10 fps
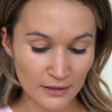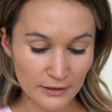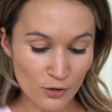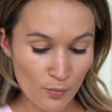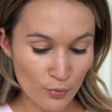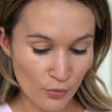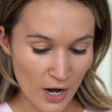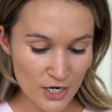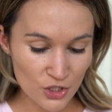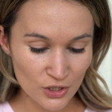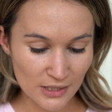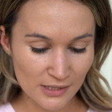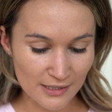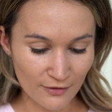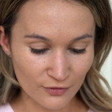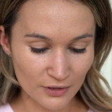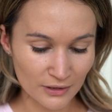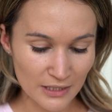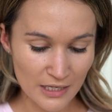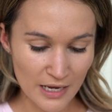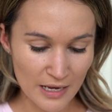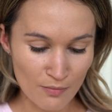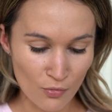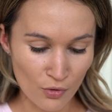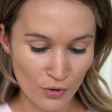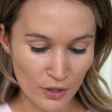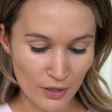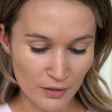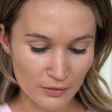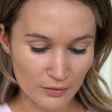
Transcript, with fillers: A little brush is definitely a more